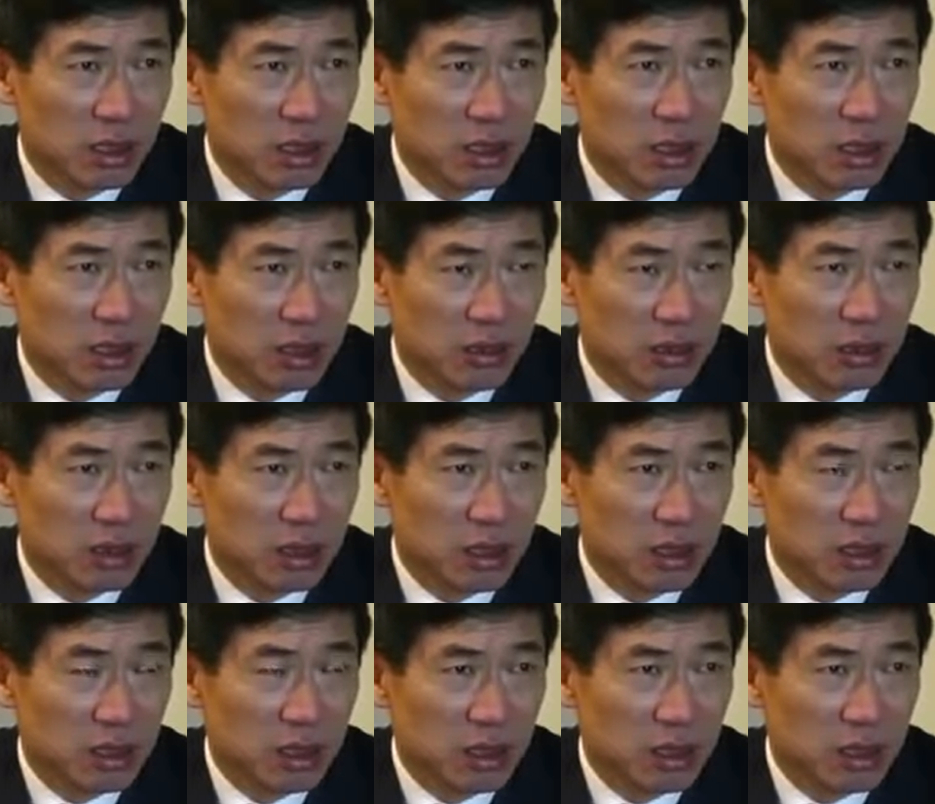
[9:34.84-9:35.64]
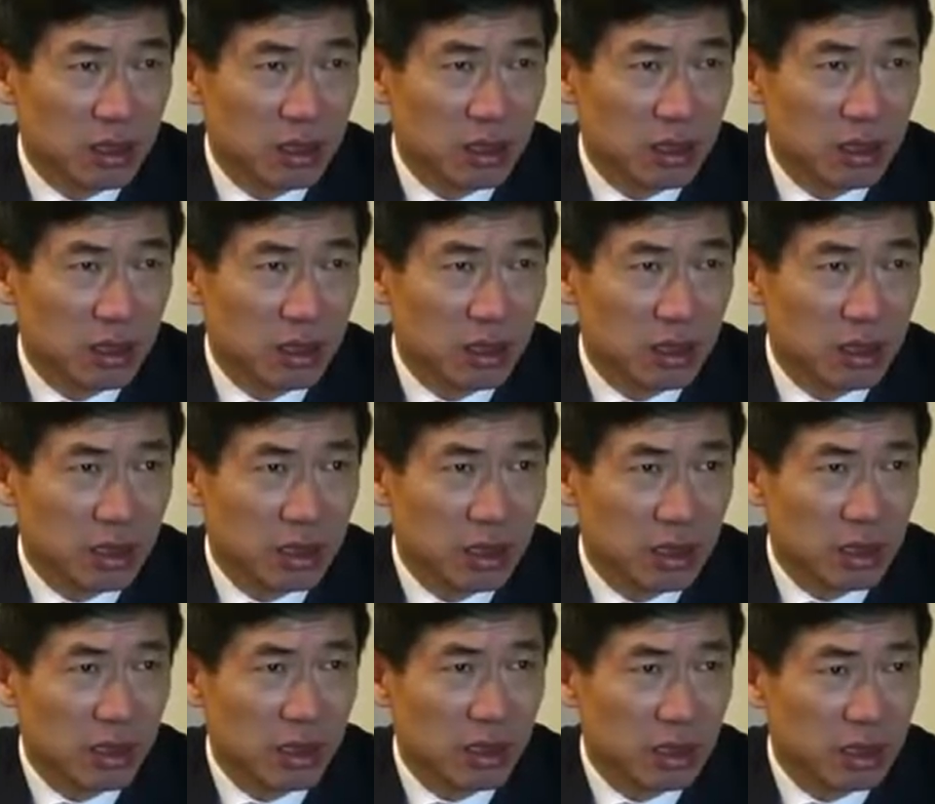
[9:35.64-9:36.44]
the
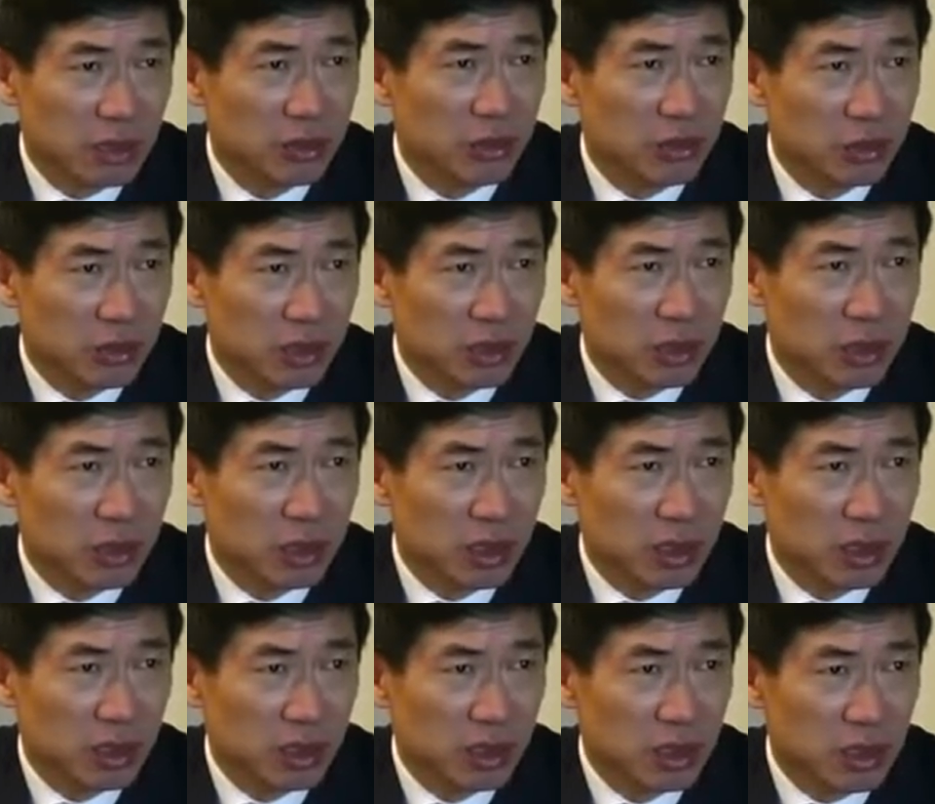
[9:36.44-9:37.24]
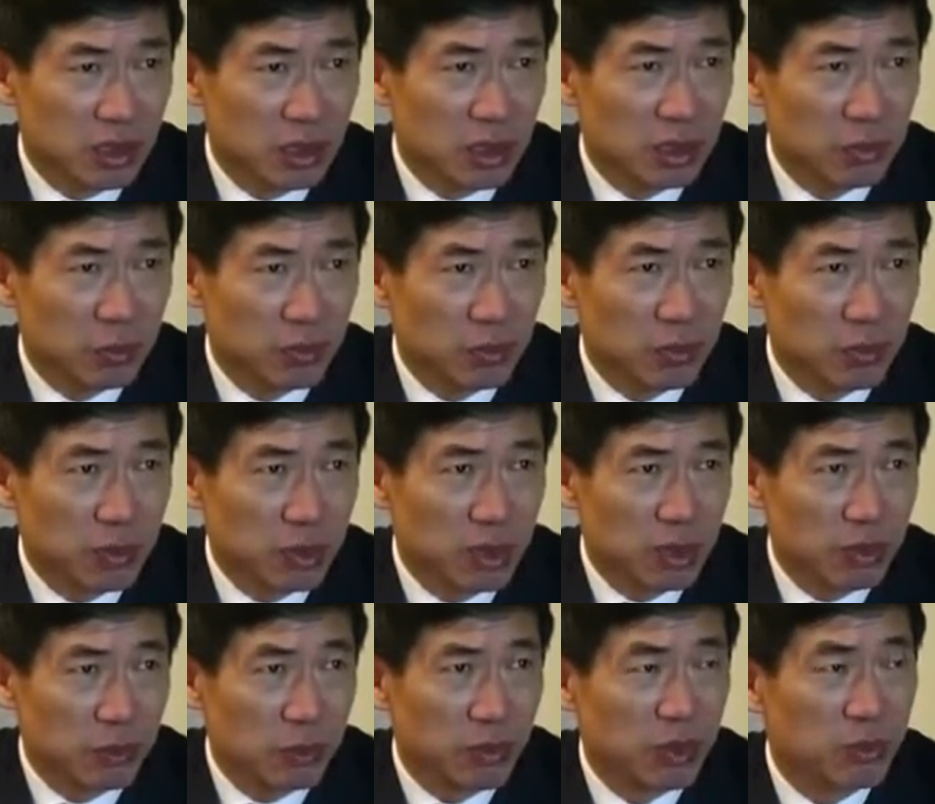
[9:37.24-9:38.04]
key issues that
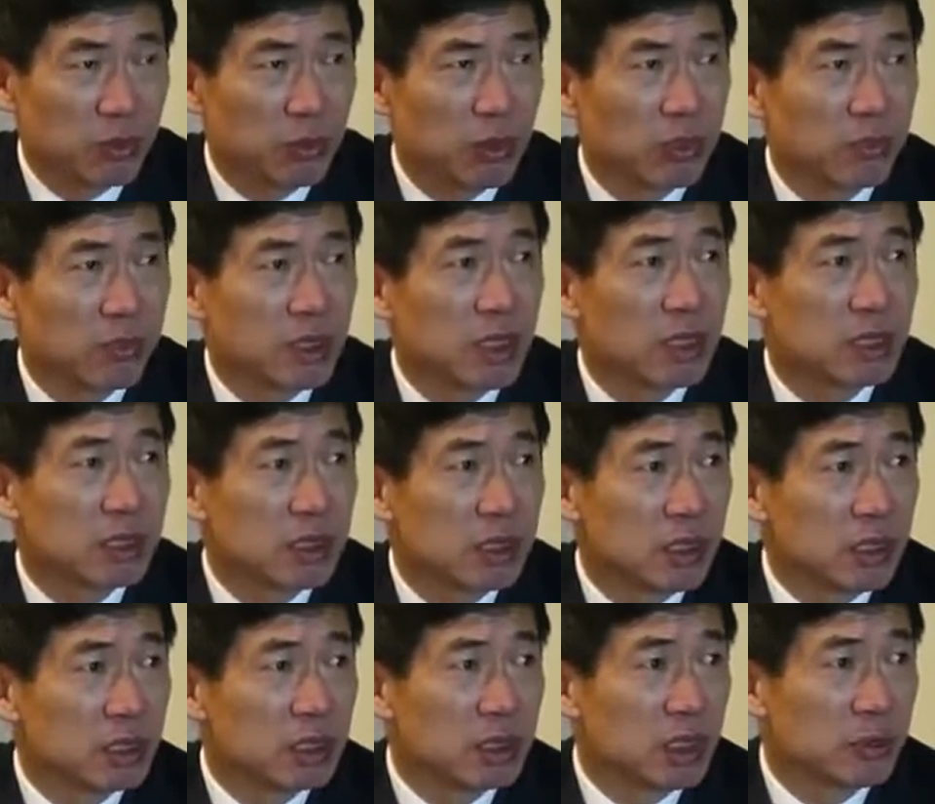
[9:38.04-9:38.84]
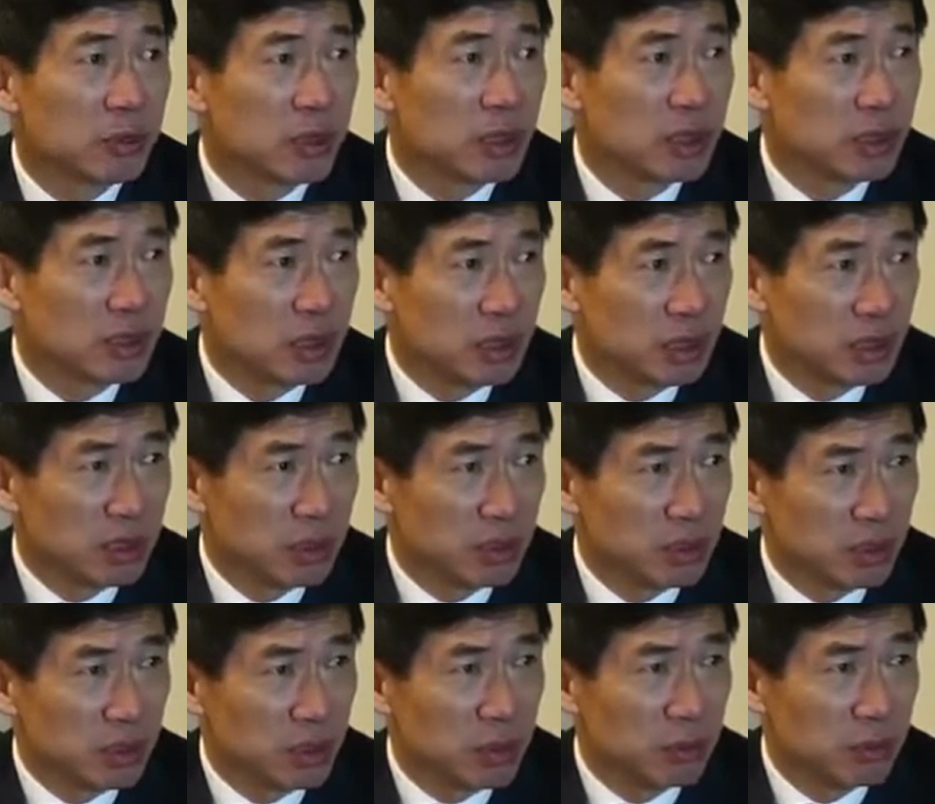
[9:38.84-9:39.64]
people have concerns about,
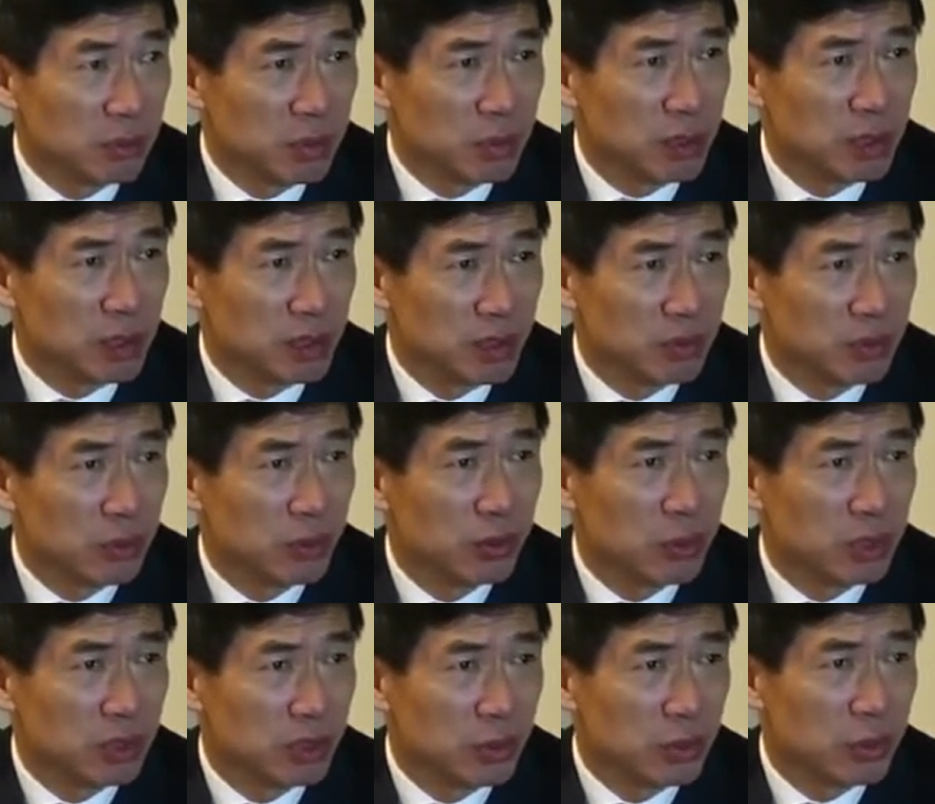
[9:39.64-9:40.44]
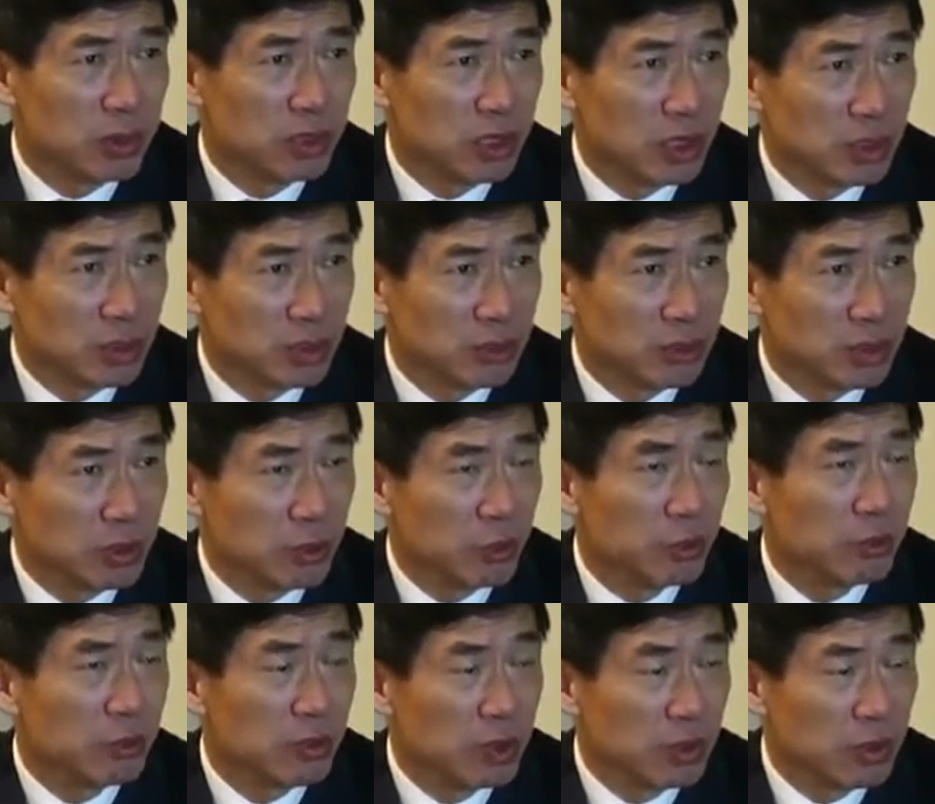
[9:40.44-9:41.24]
the potential resettlement,
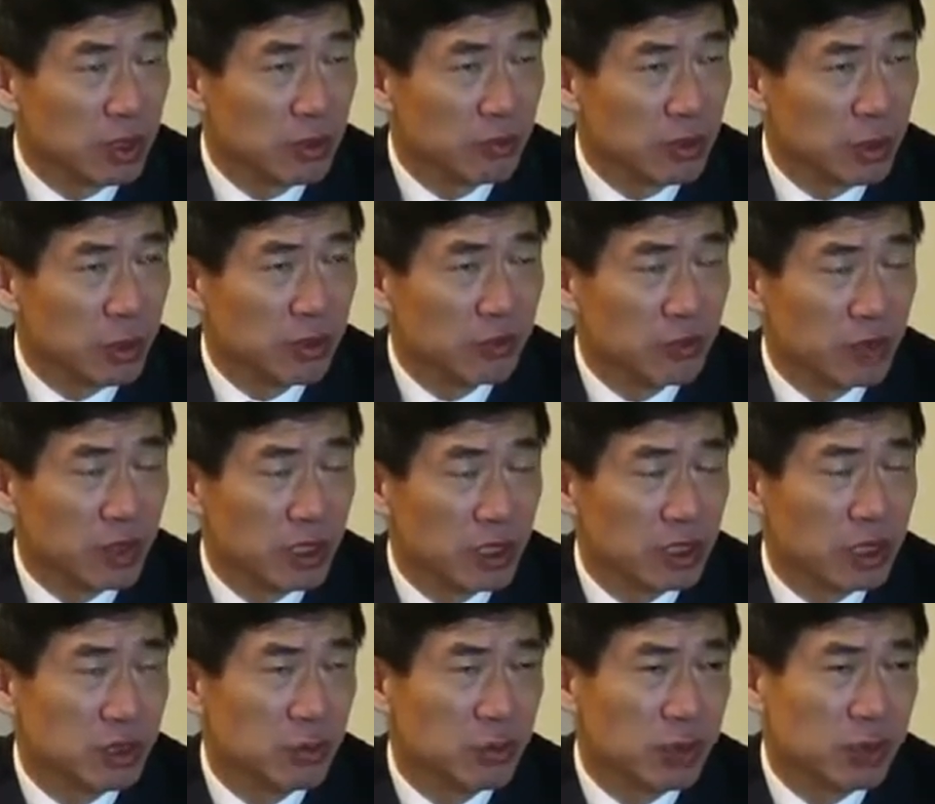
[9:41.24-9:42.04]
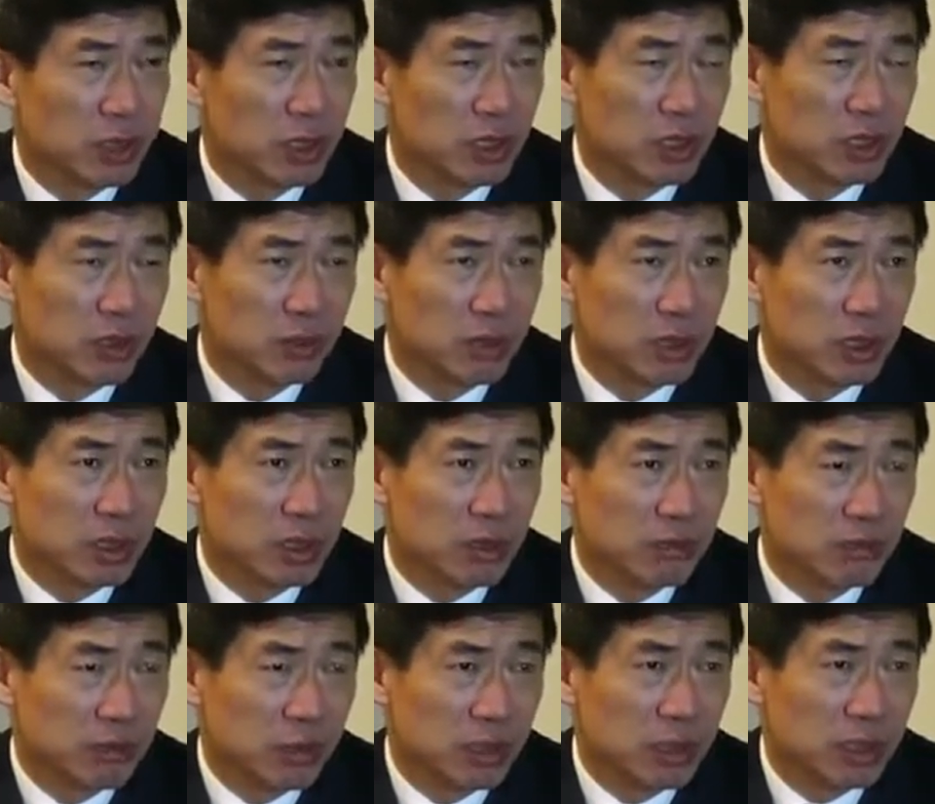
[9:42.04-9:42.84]
verification resettlement.
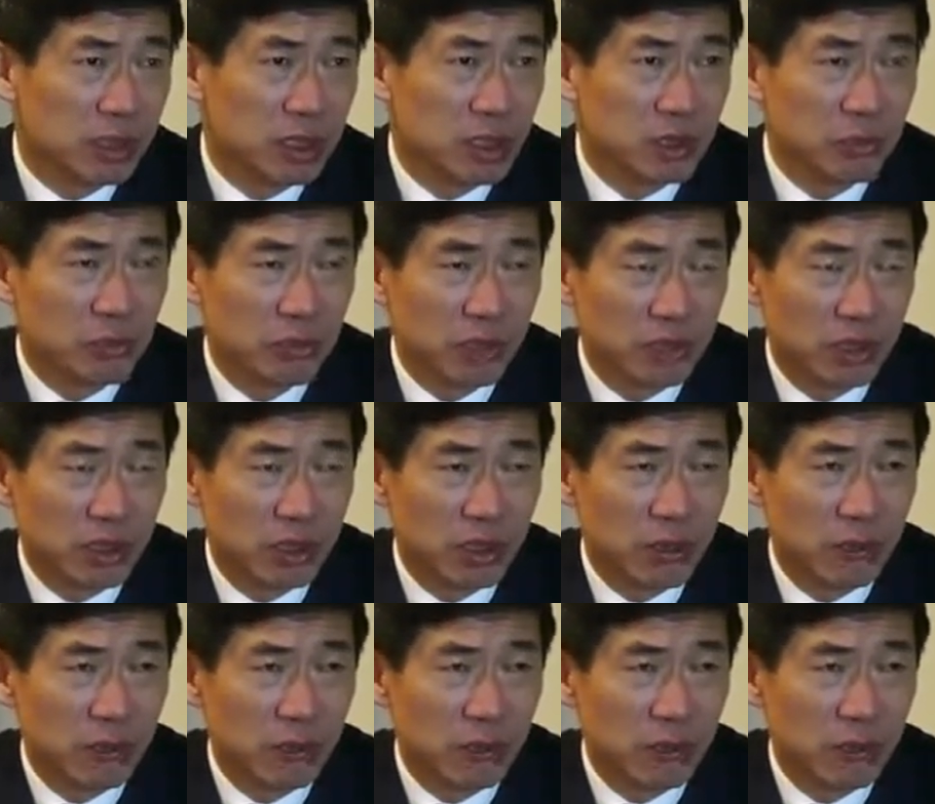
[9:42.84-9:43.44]
For example,